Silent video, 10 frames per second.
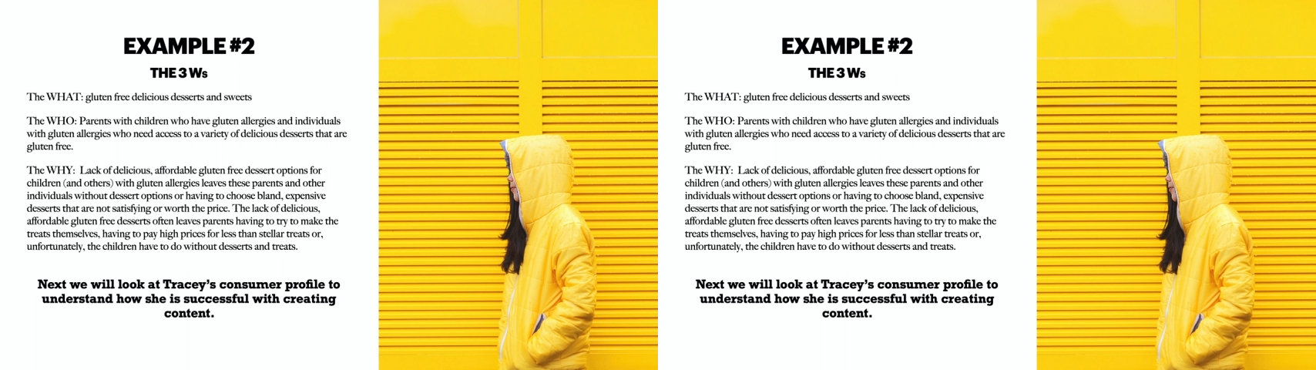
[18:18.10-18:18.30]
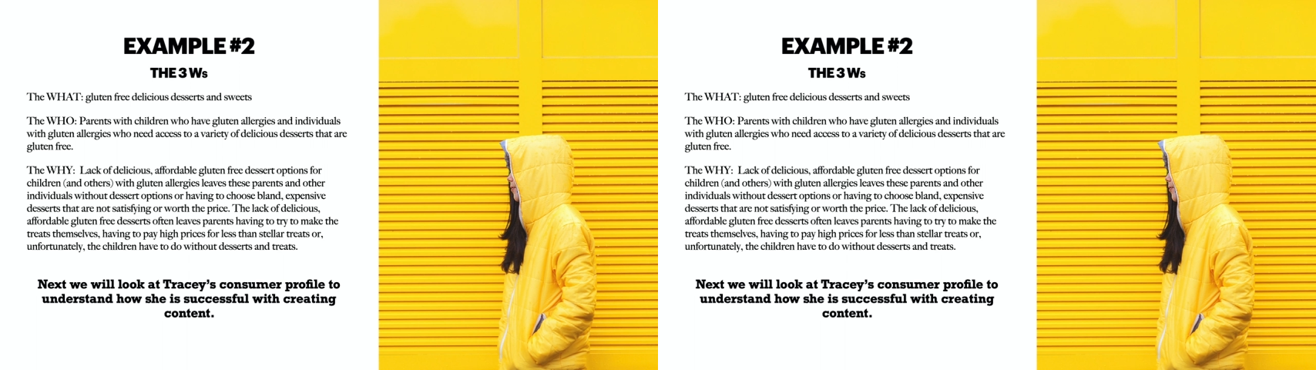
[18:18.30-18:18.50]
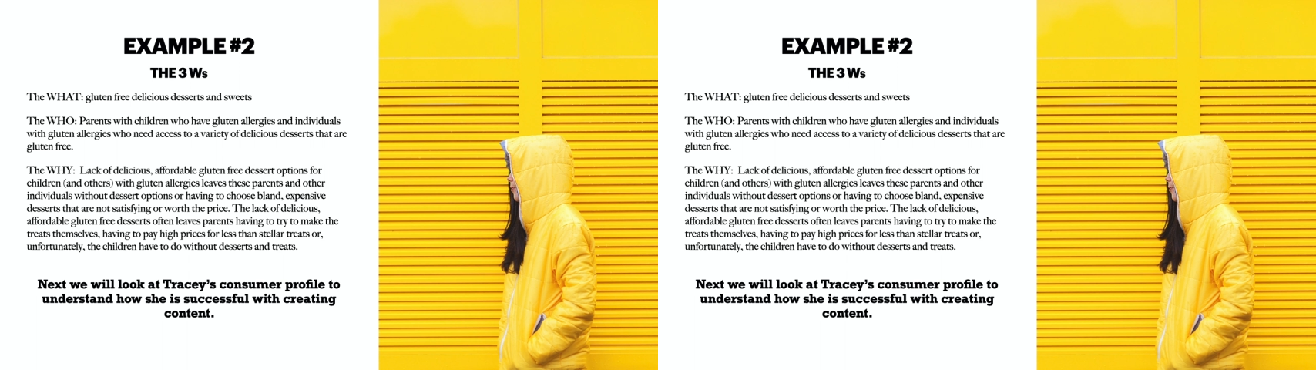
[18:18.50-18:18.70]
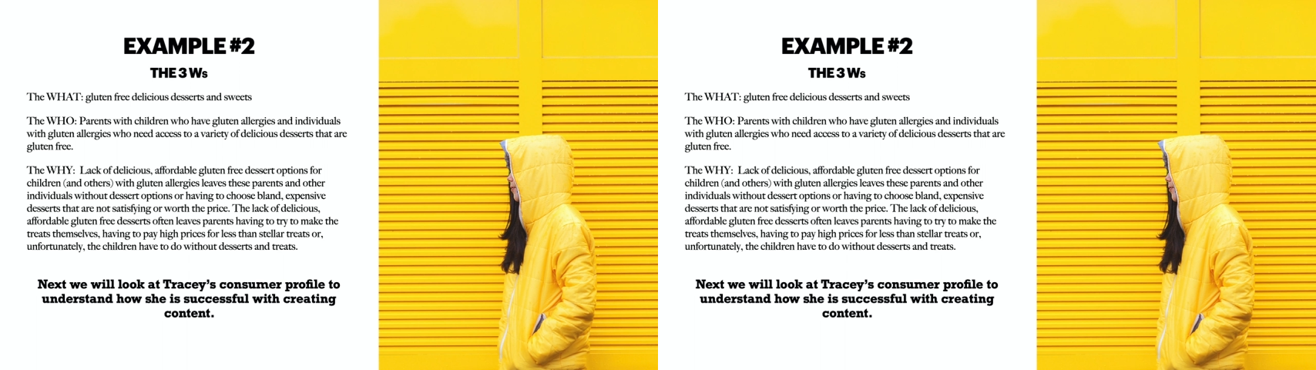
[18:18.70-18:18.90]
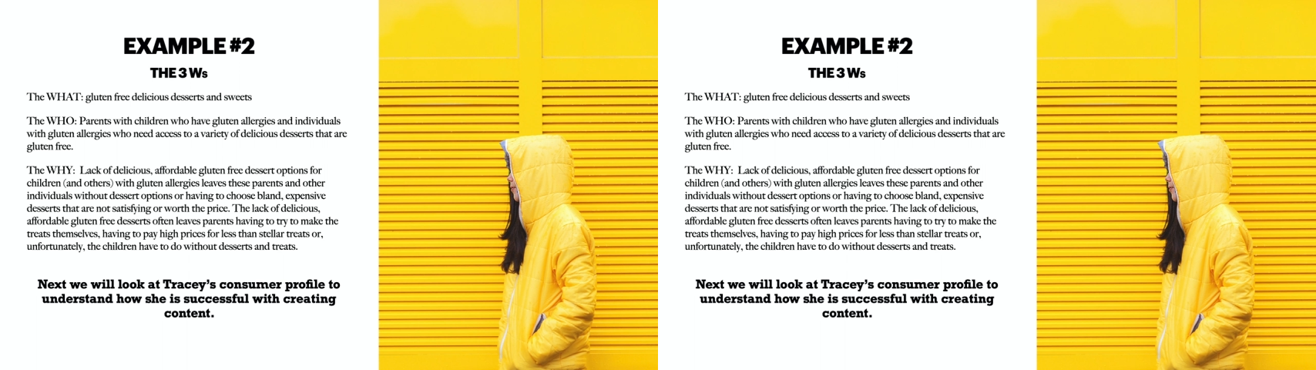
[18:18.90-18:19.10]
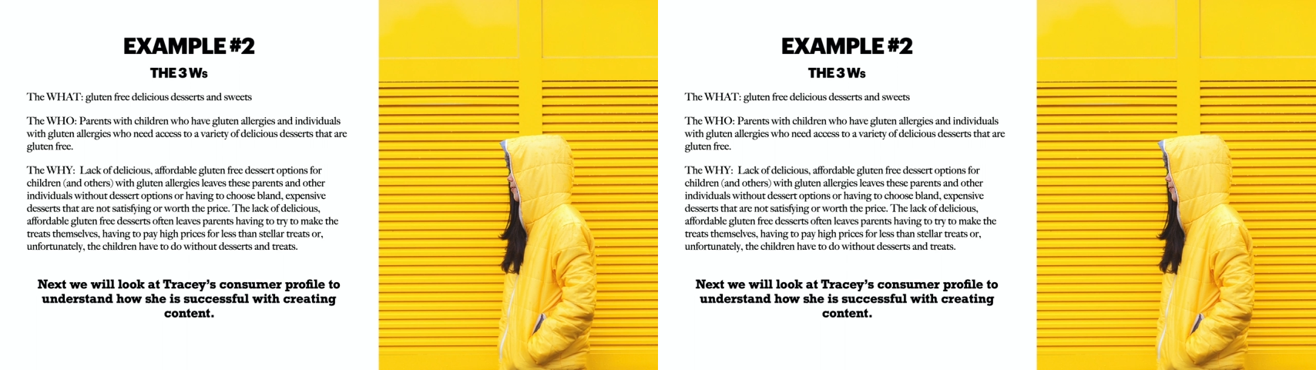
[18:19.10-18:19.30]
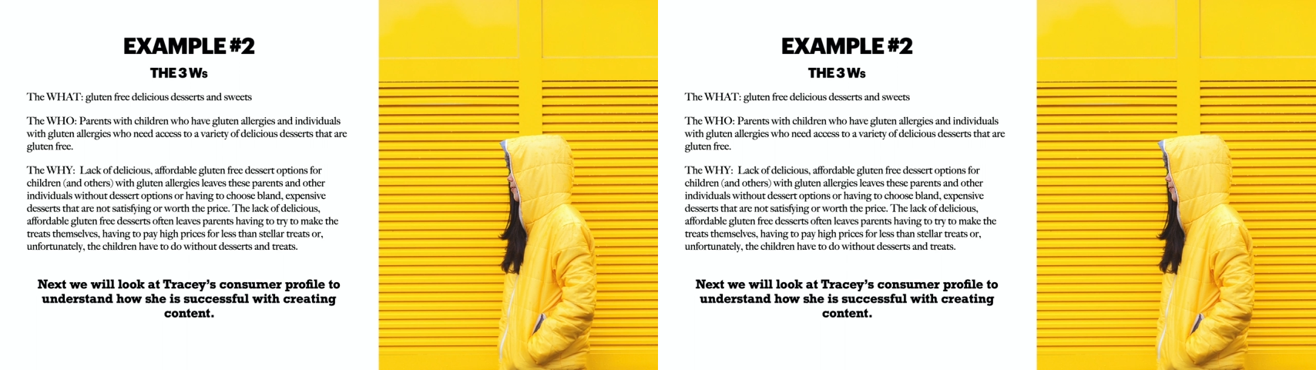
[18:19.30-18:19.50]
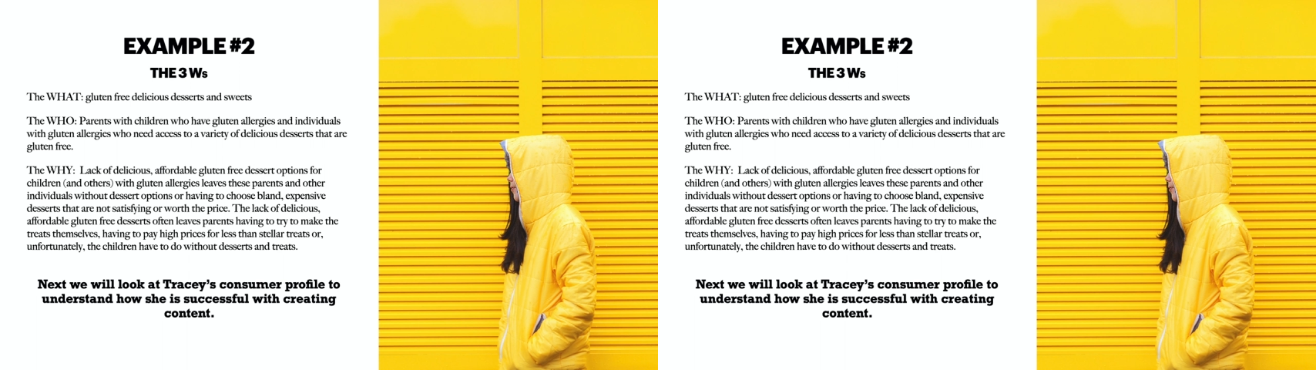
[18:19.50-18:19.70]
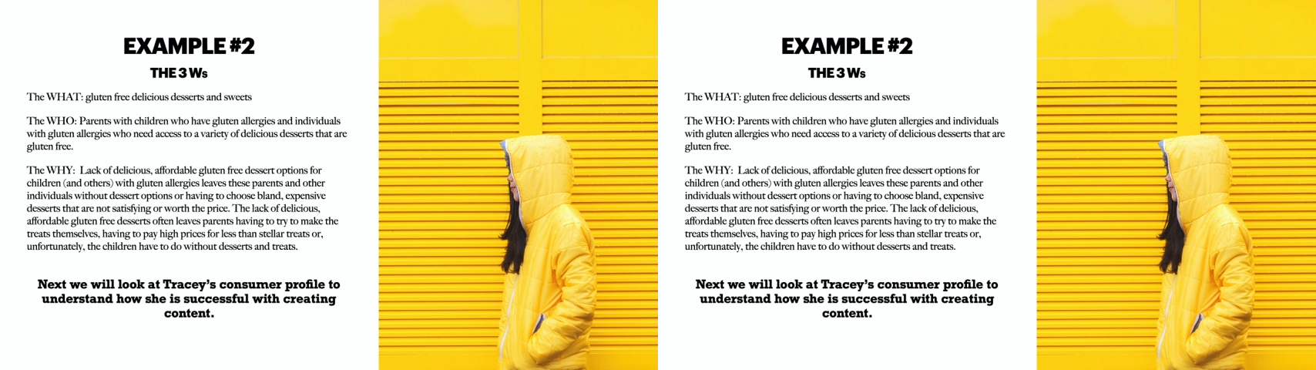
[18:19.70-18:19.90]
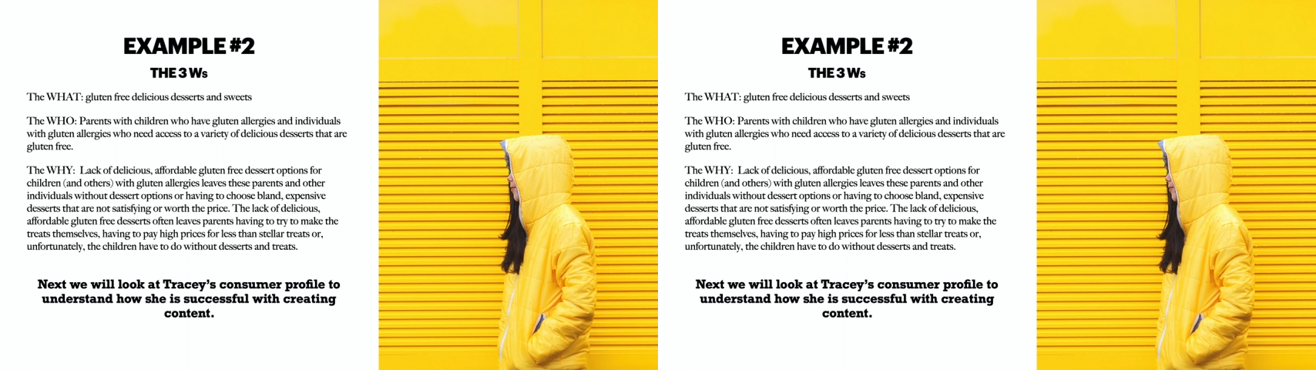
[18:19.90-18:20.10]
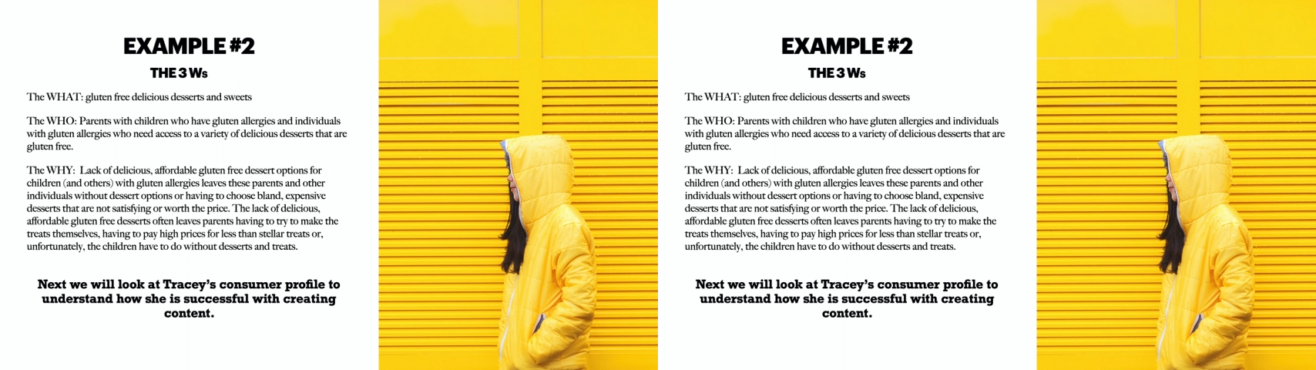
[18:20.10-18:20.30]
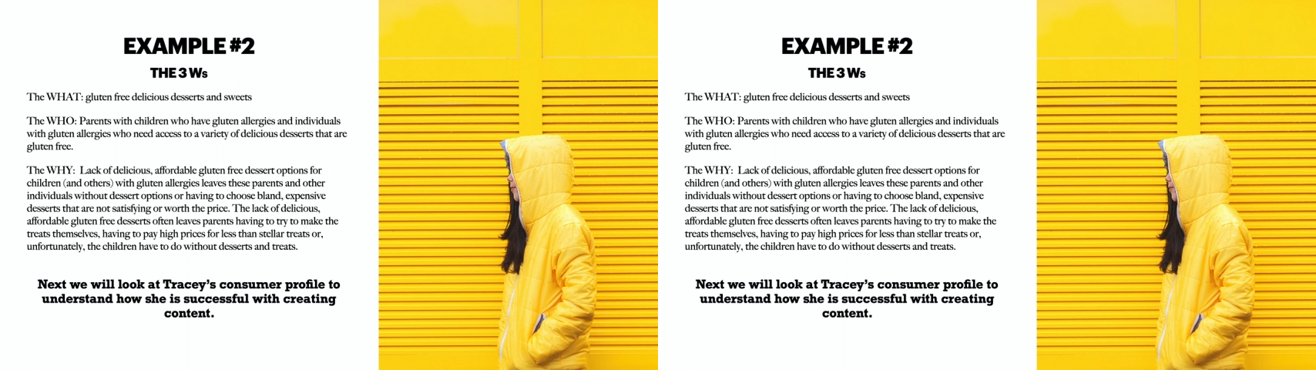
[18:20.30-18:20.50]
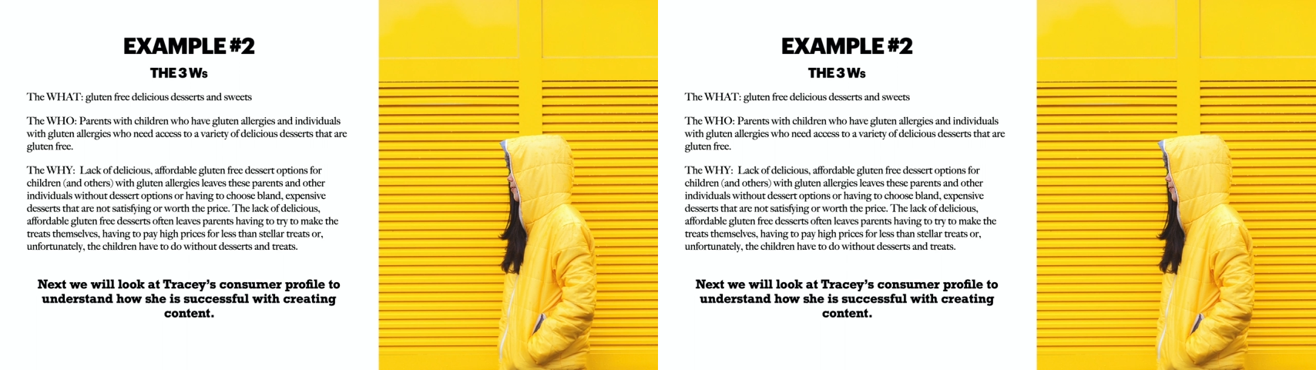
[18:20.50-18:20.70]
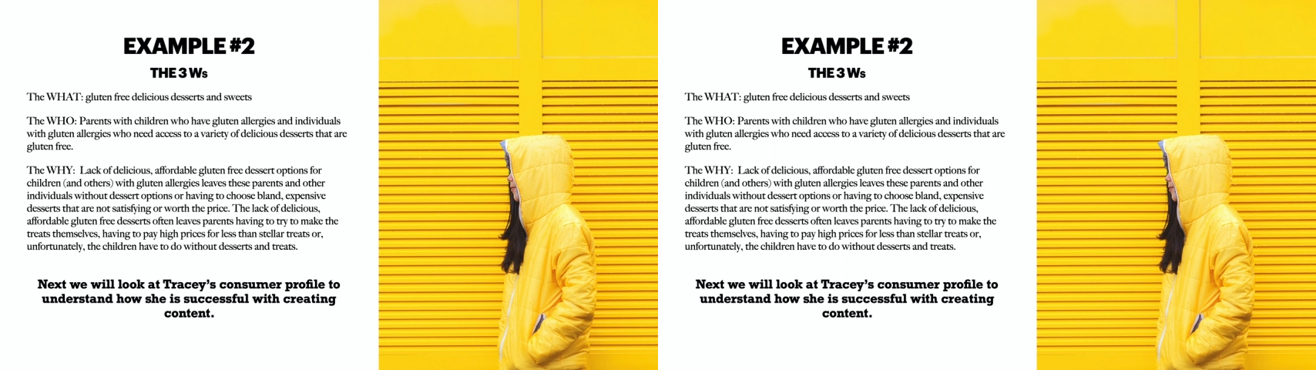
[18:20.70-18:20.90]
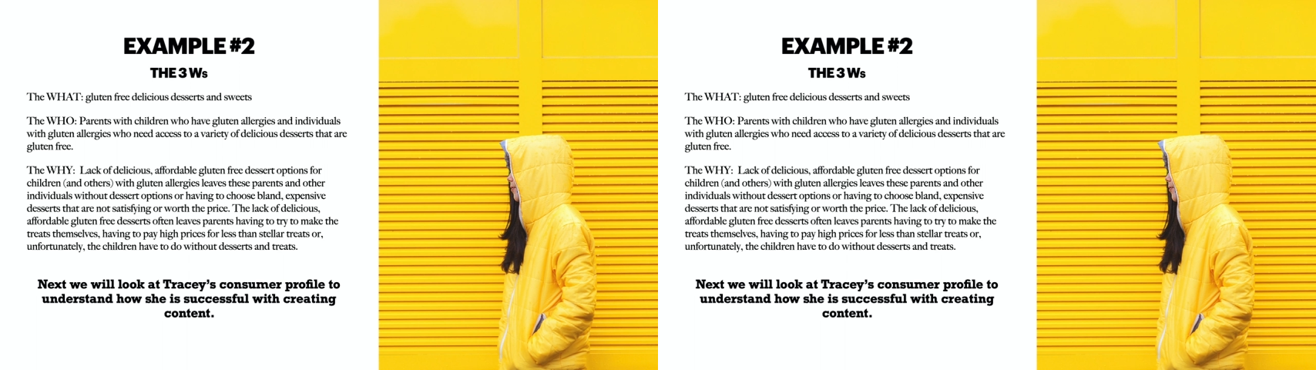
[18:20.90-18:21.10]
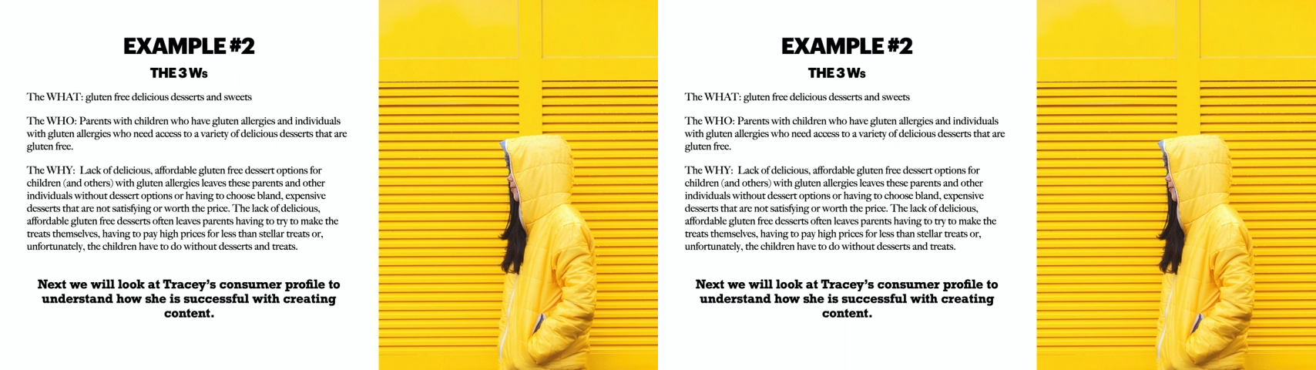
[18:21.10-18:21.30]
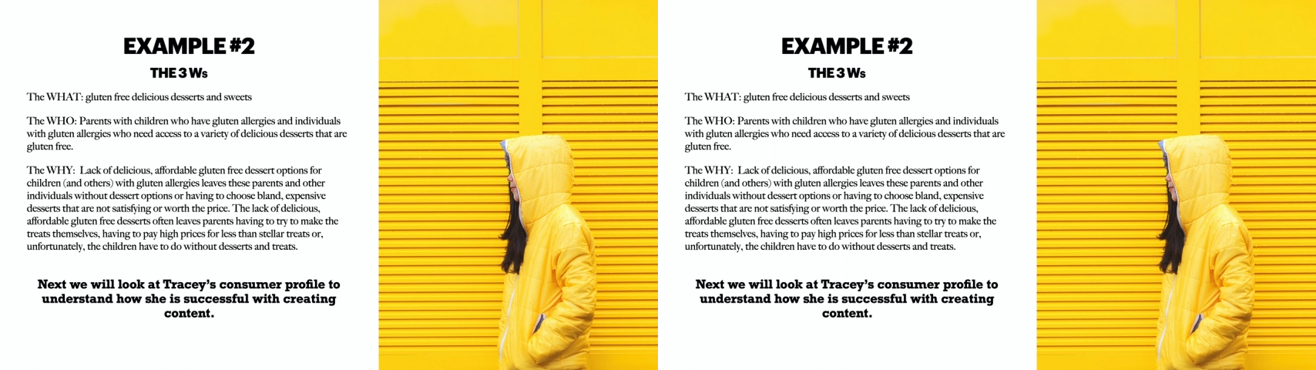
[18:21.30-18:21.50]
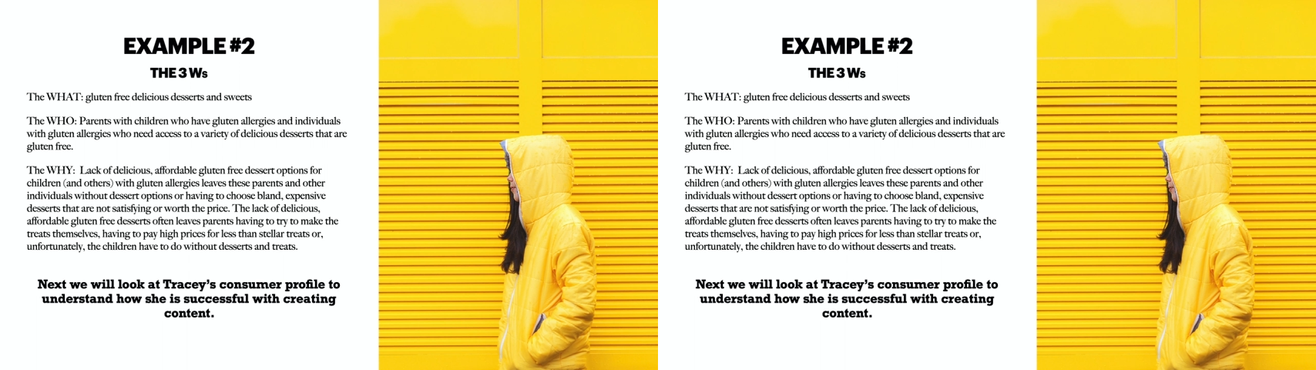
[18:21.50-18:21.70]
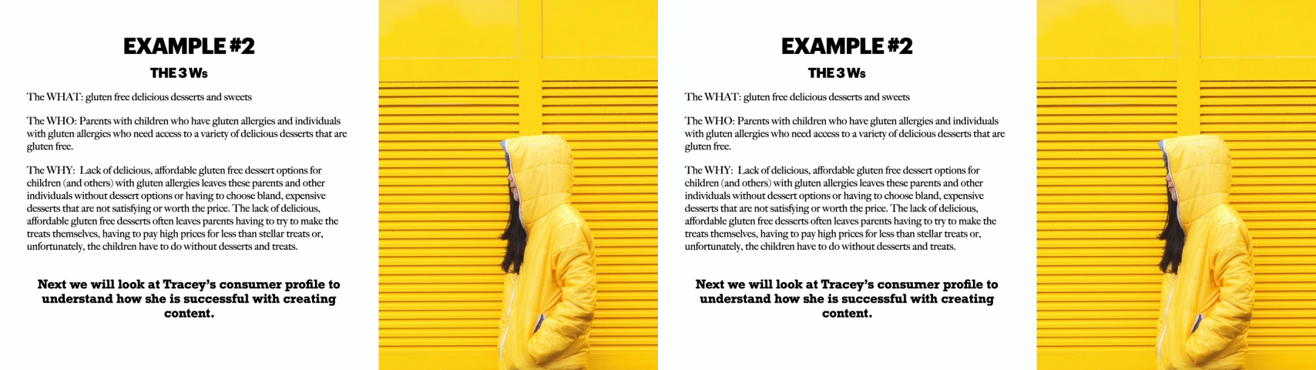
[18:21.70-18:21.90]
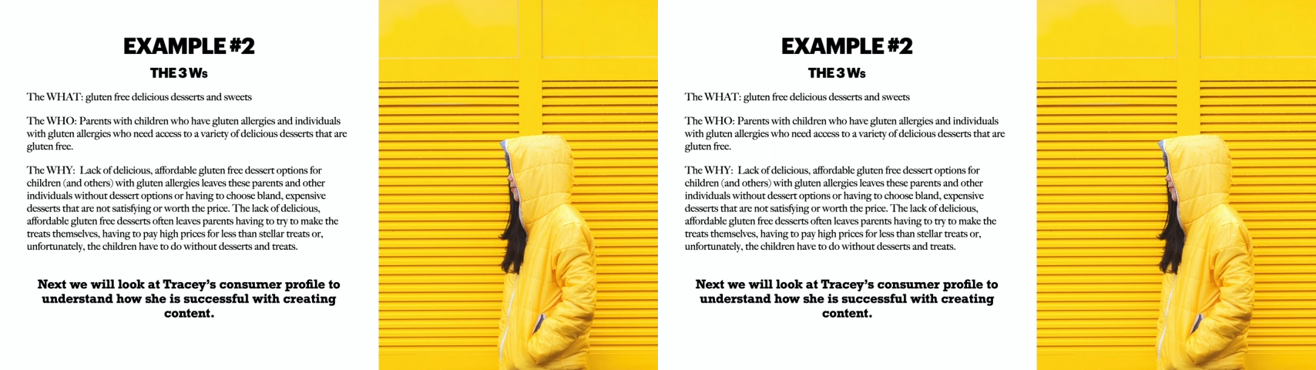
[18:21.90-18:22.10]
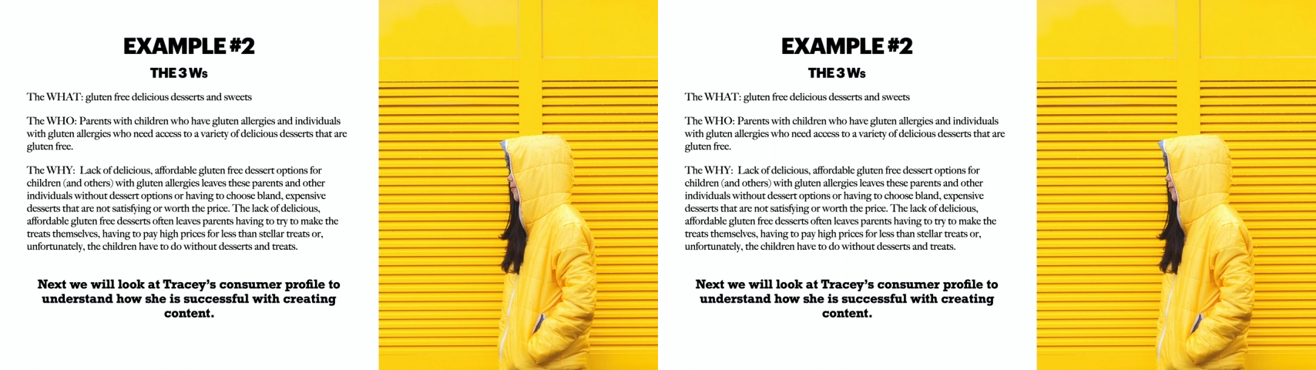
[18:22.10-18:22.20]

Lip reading: (no speaker visible)